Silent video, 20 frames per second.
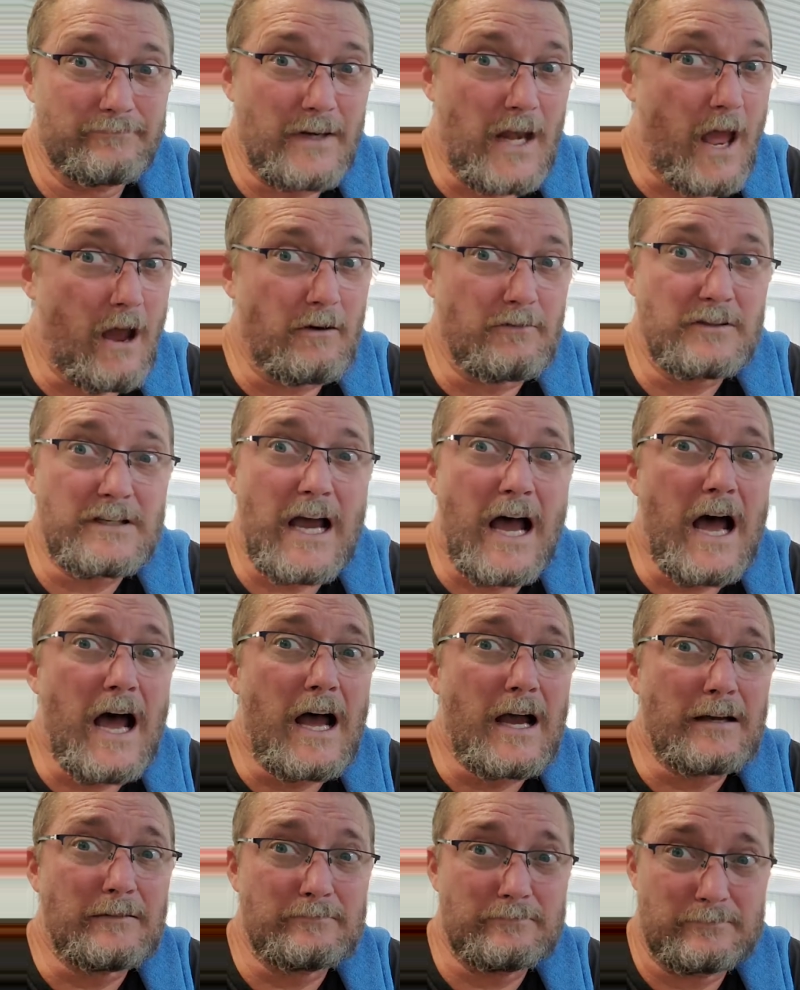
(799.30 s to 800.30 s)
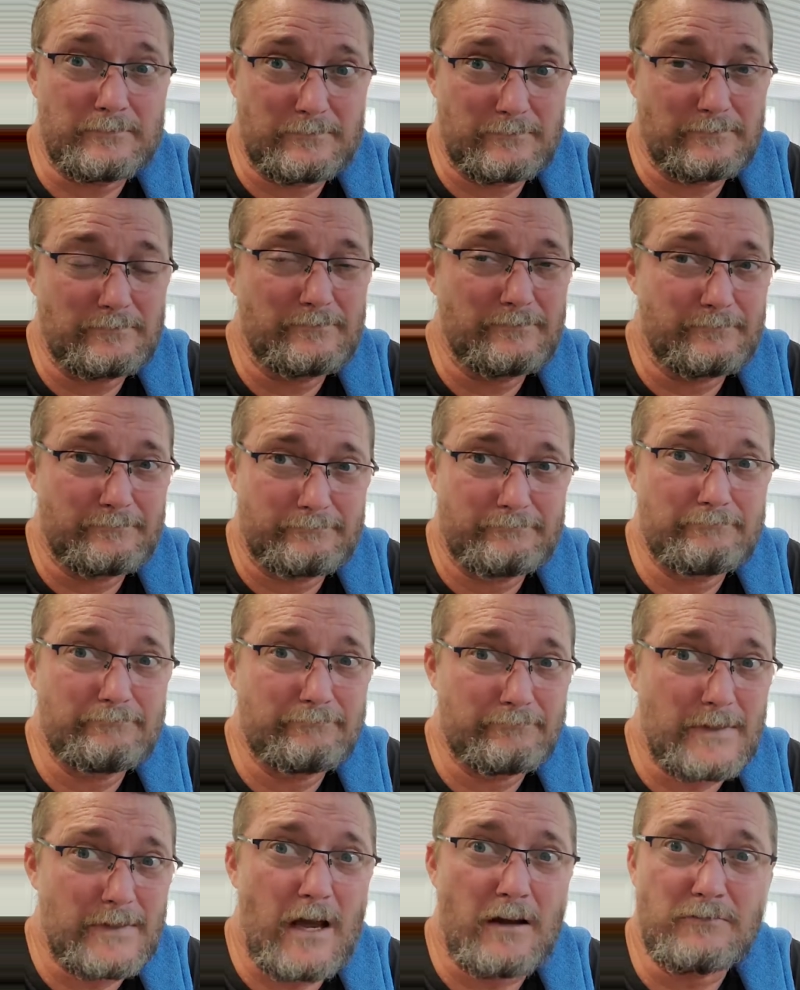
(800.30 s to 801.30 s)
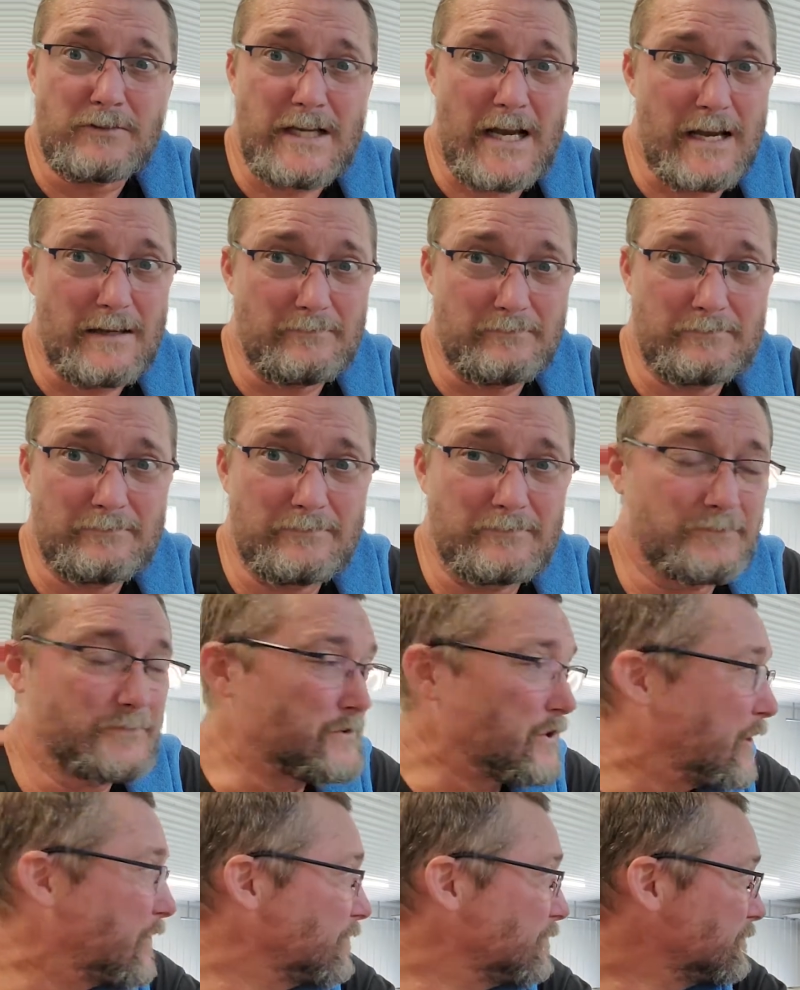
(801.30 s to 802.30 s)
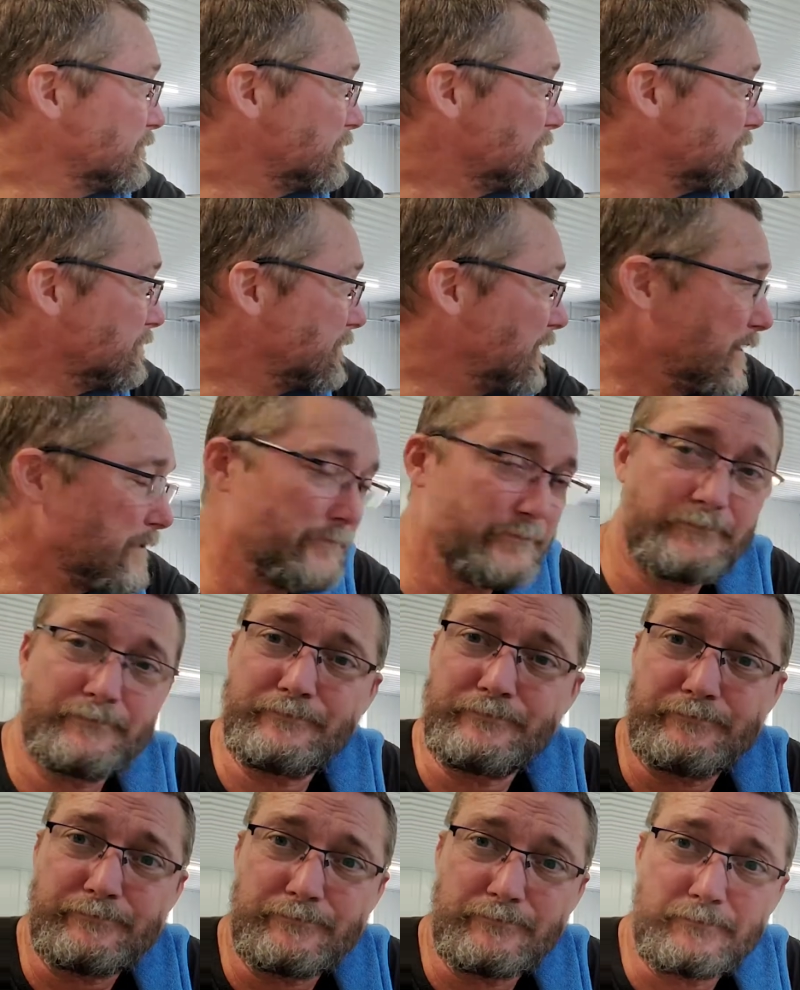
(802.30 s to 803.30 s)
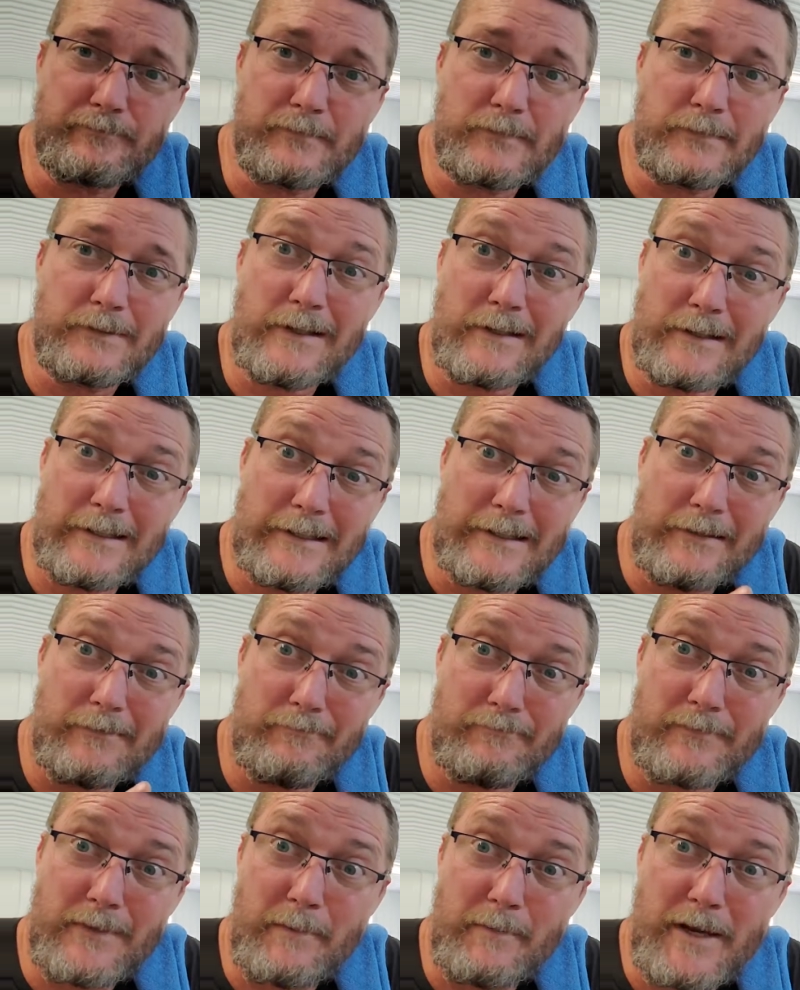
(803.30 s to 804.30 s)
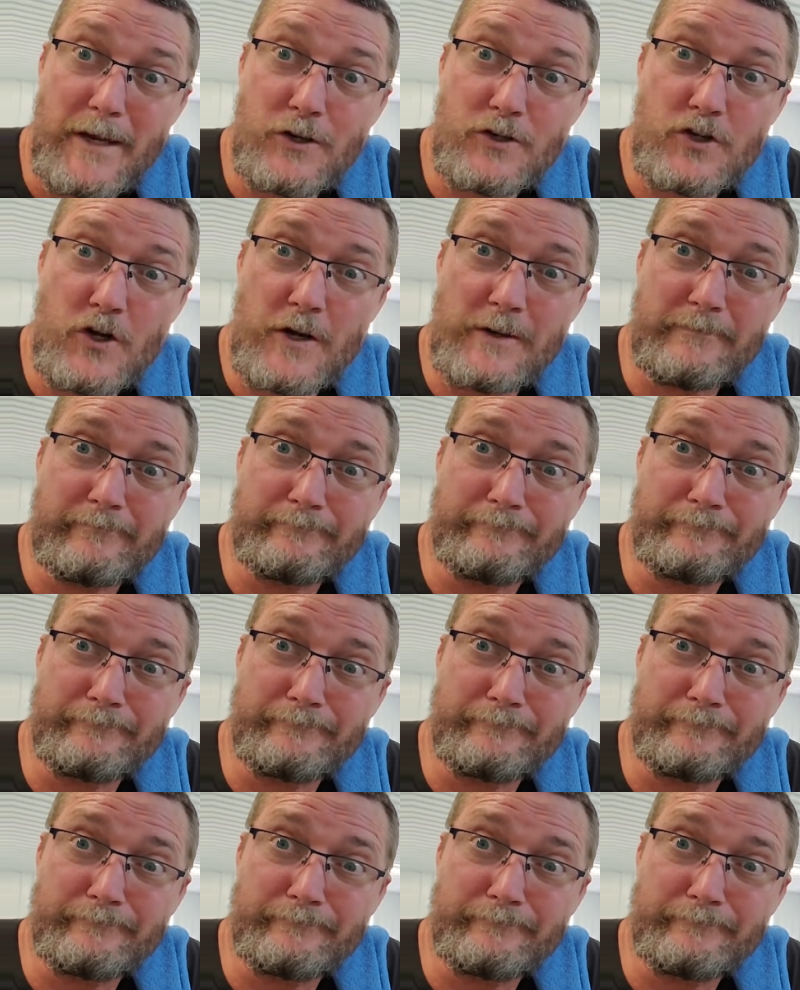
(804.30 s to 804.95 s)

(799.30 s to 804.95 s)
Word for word: a long time, long time. So, yep, let me get to it.